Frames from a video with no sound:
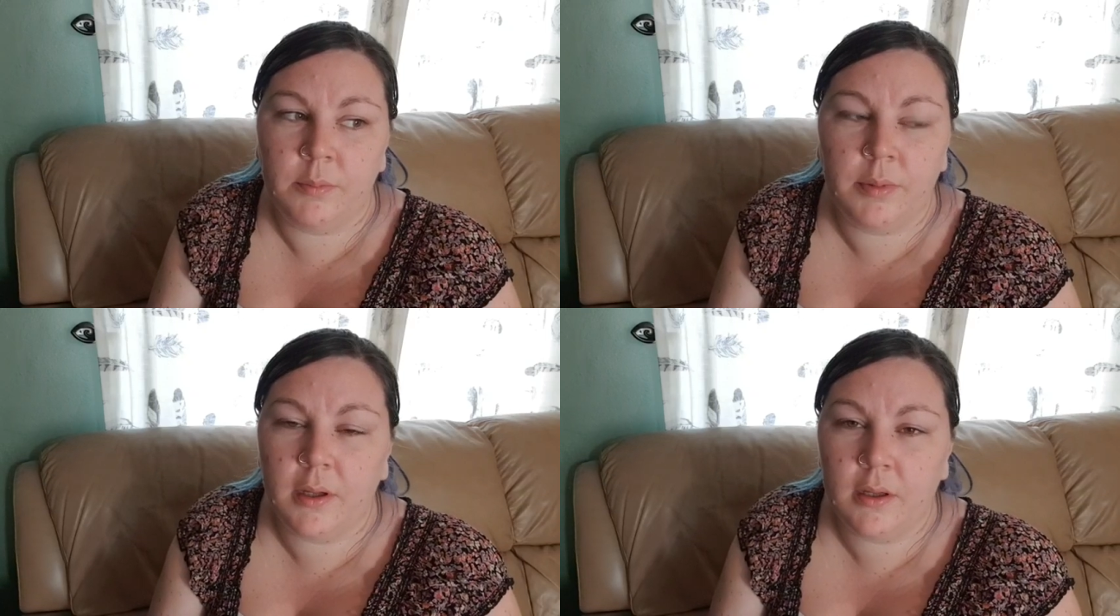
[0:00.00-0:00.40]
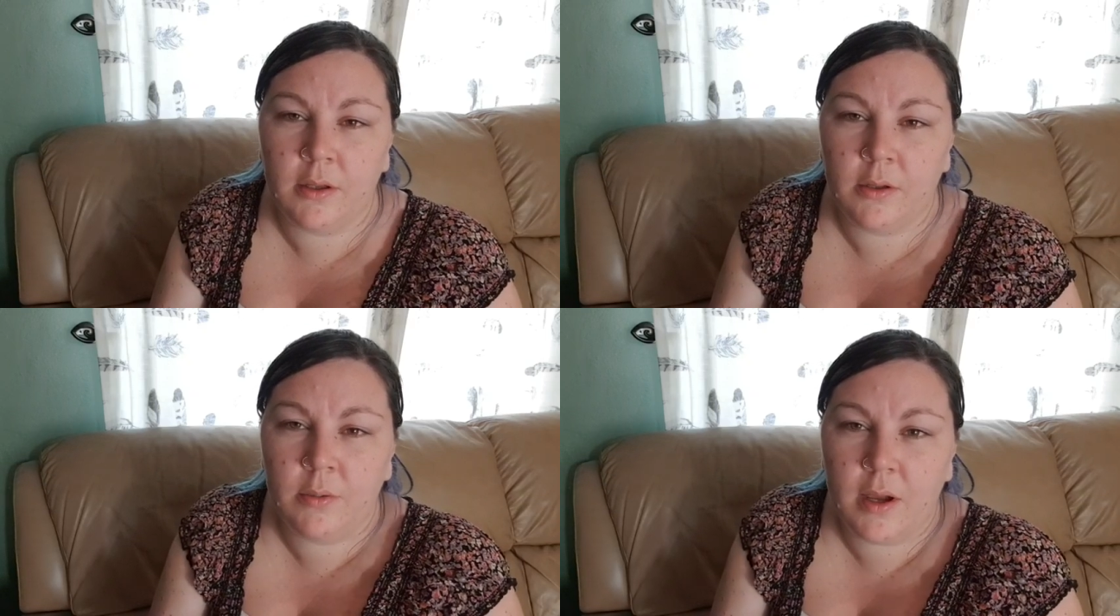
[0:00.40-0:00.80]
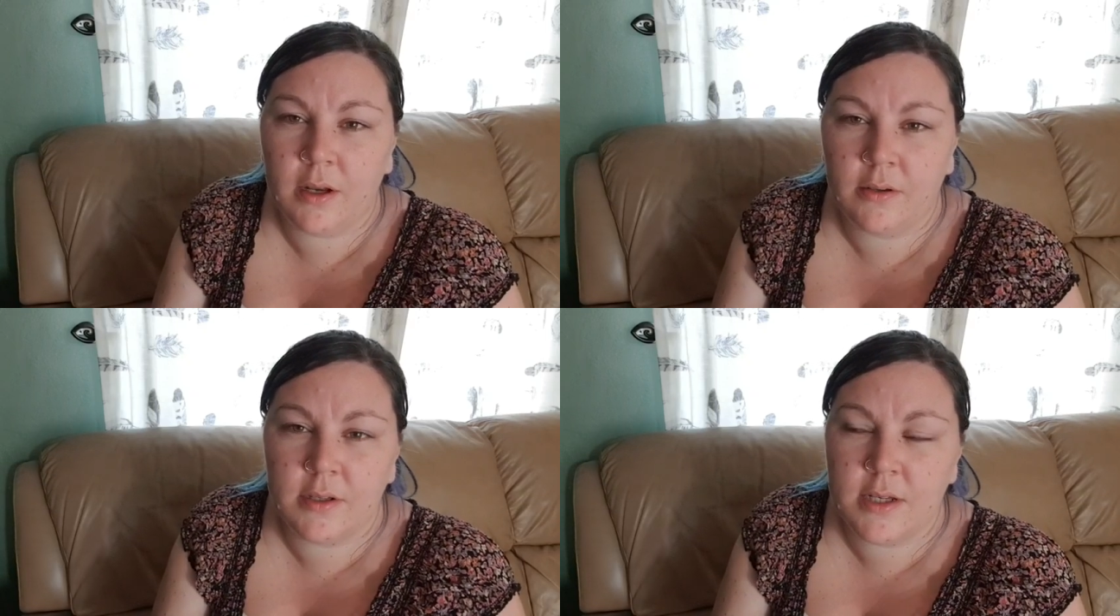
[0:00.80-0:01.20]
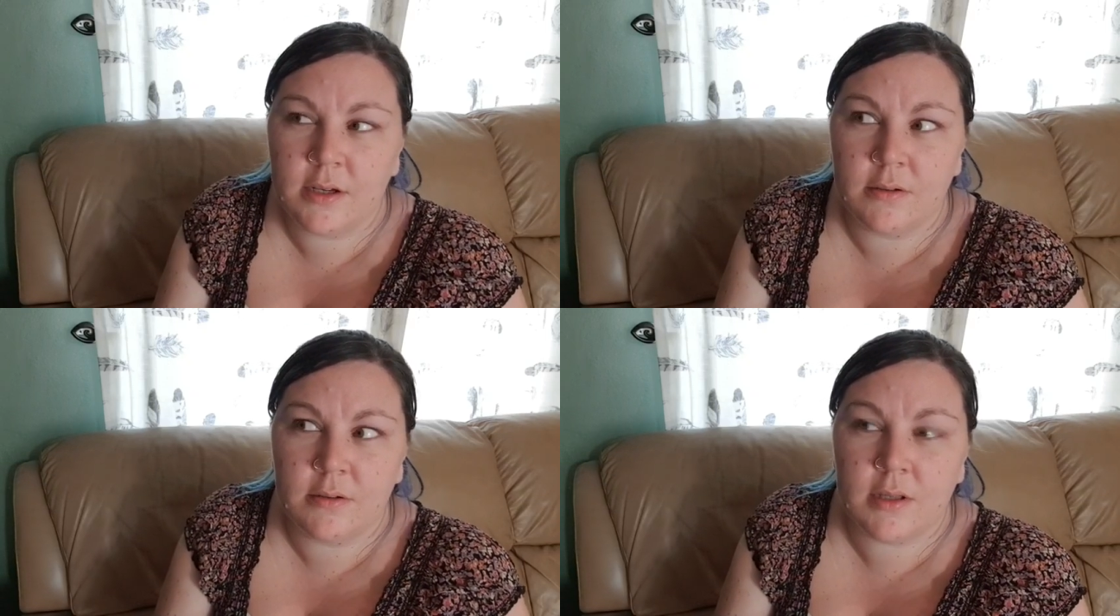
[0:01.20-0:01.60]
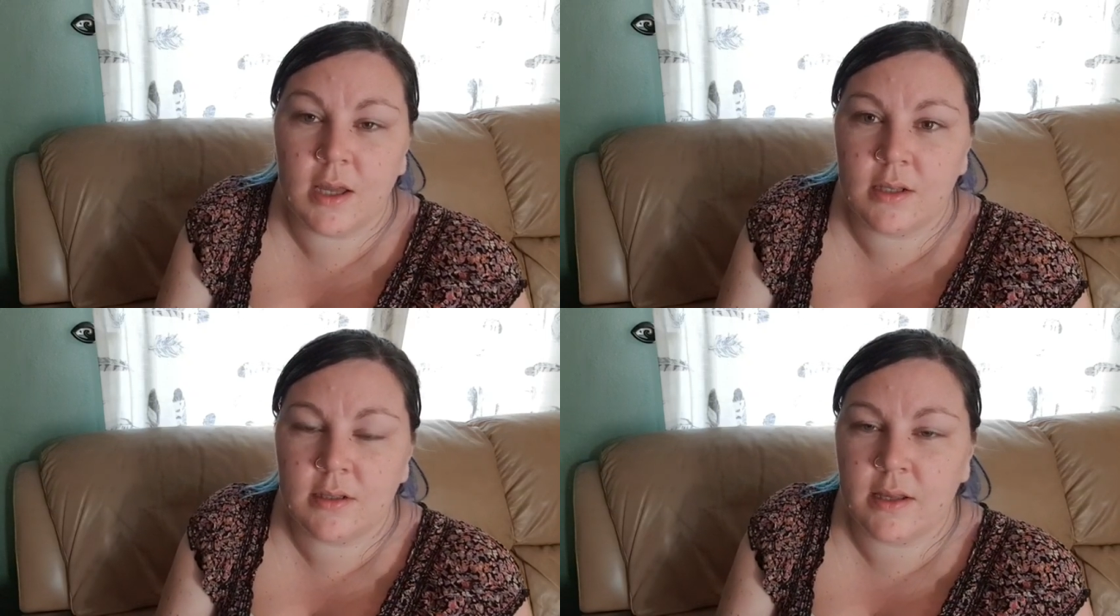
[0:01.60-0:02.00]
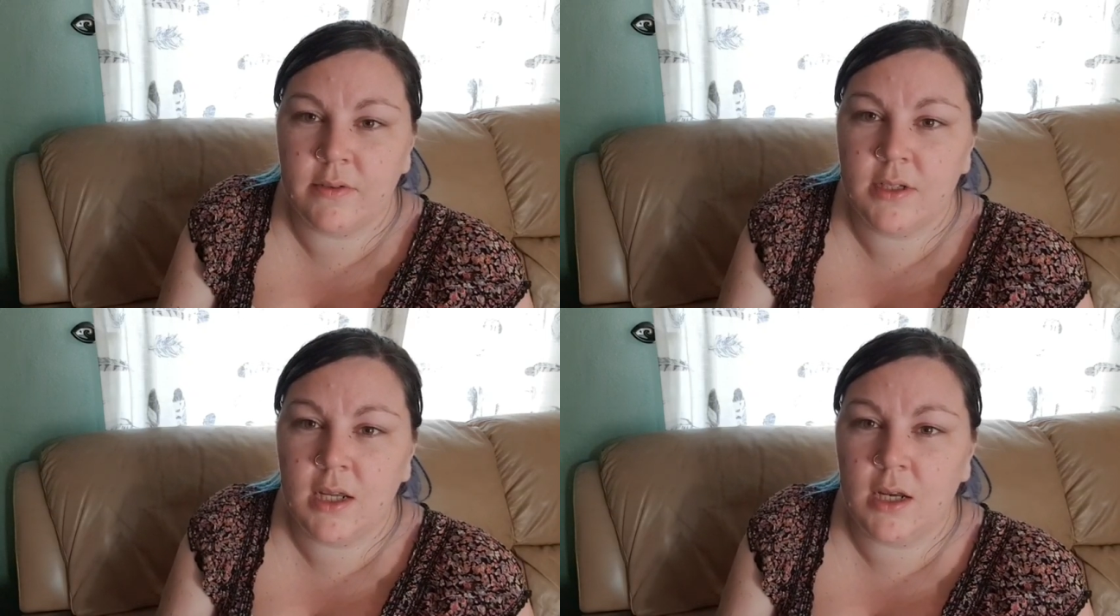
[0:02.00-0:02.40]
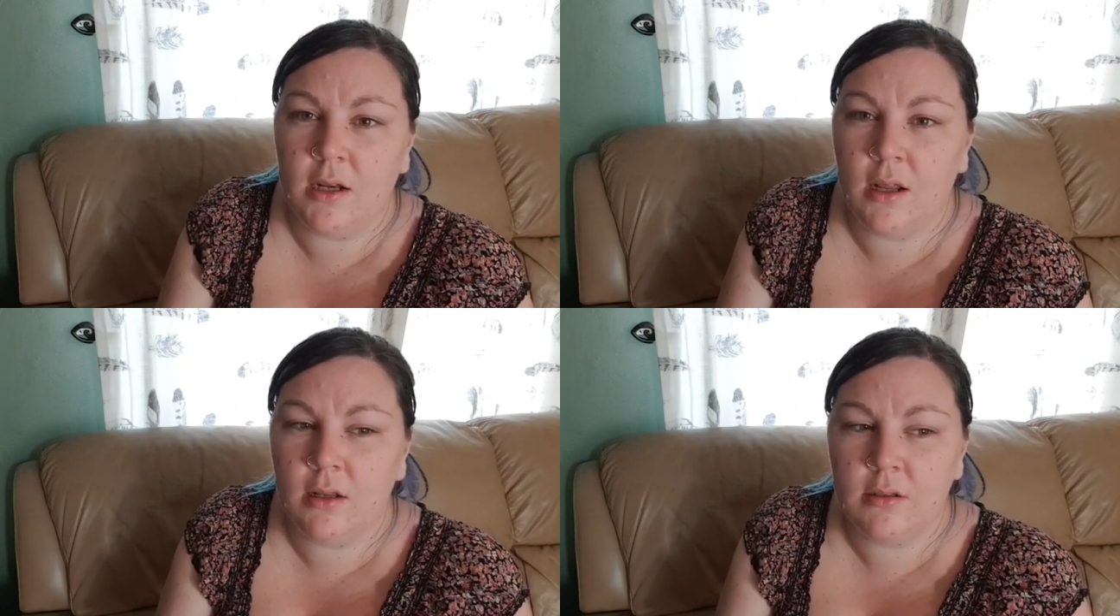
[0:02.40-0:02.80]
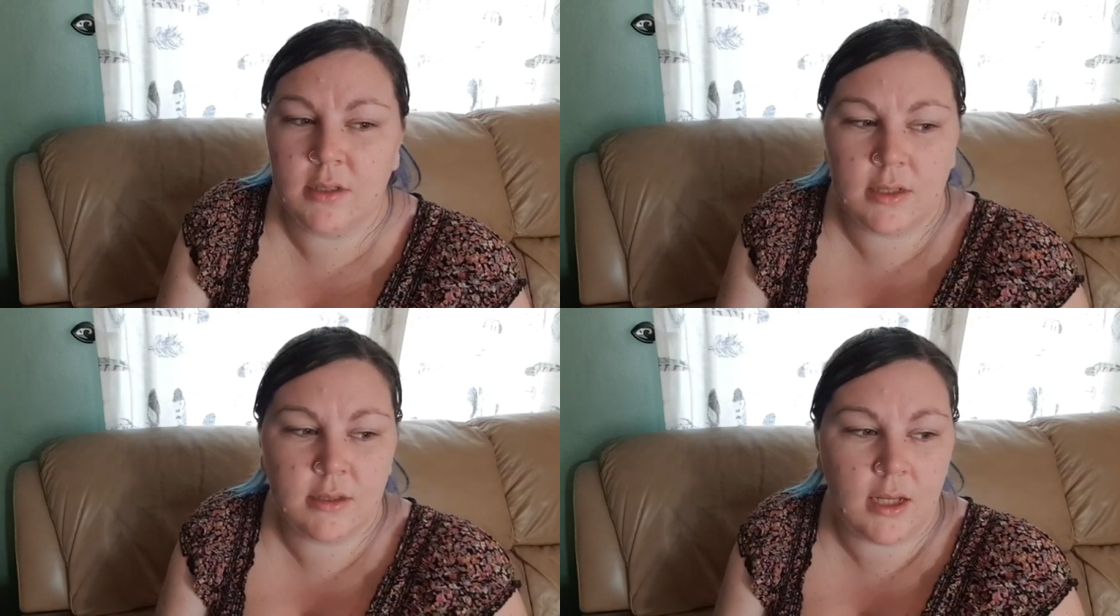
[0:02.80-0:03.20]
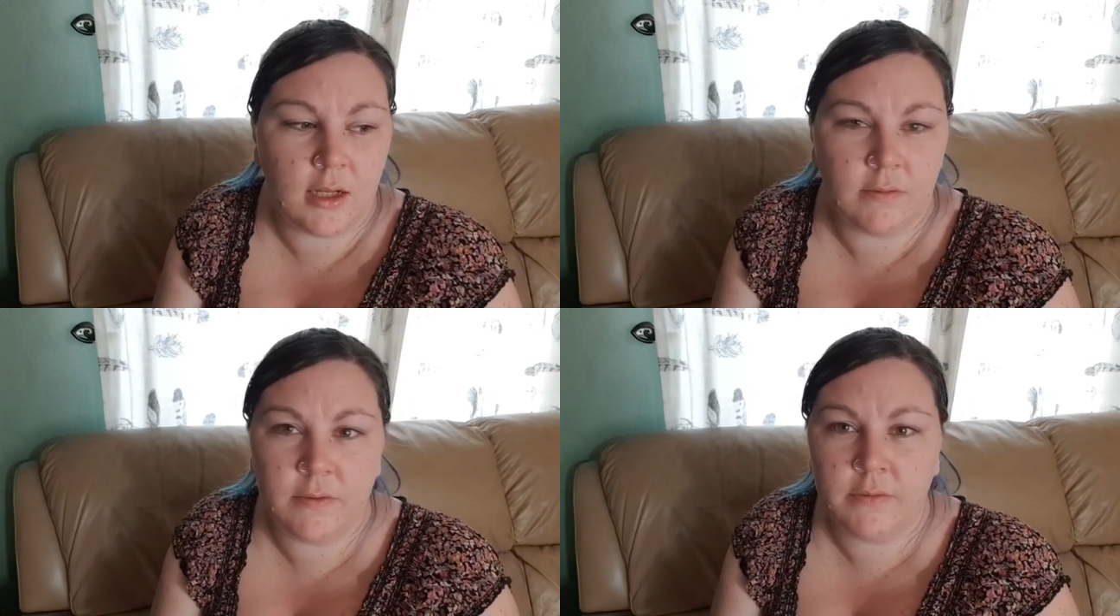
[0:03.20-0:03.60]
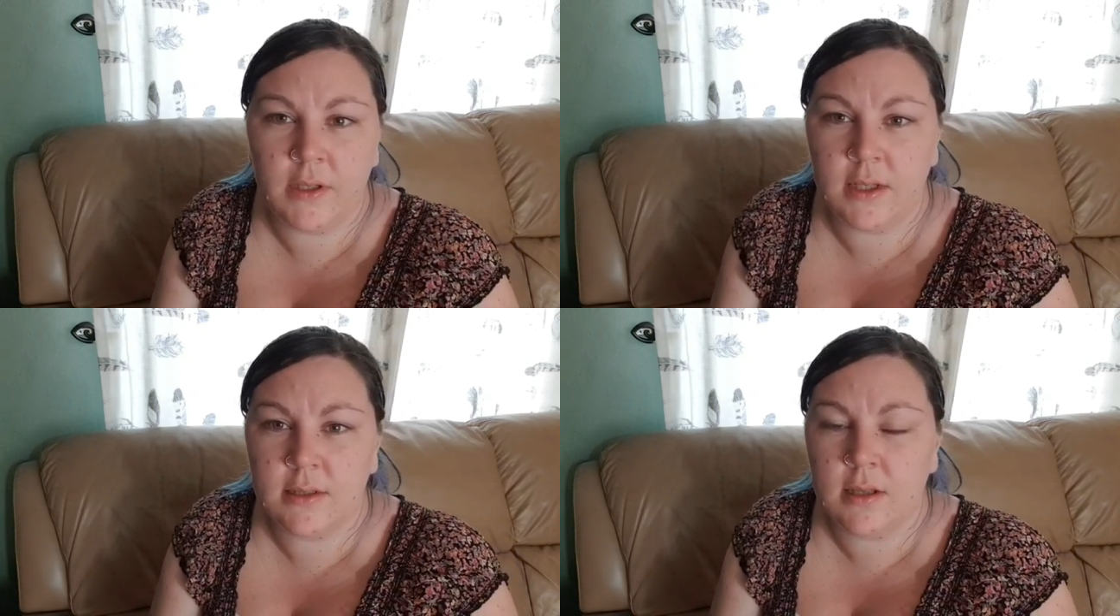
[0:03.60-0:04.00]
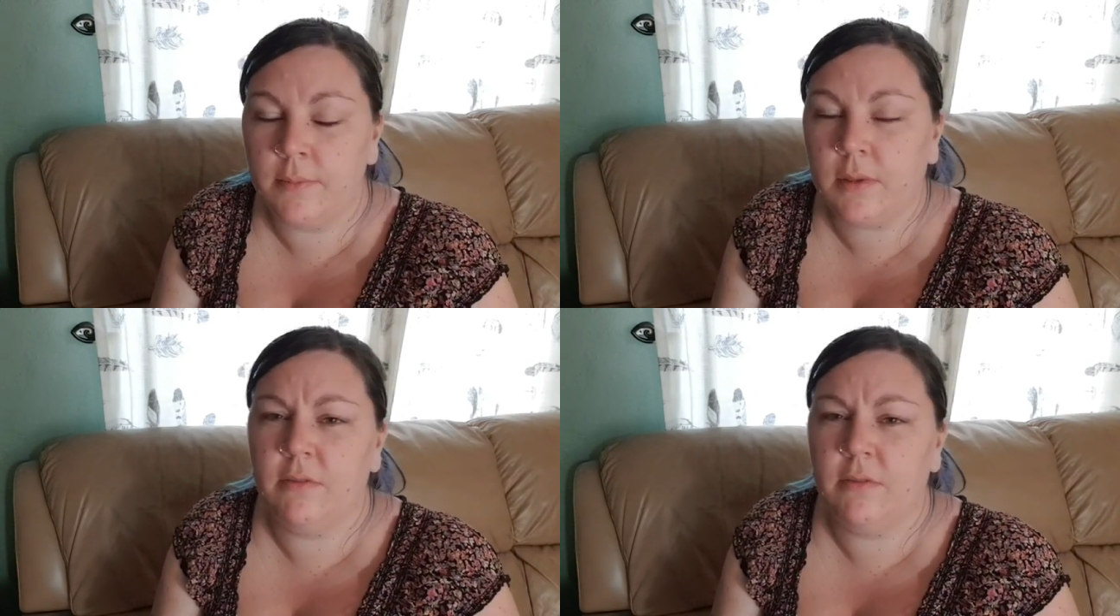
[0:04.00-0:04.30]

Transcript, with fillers: but you're working on the tills at 17 16 15 uh,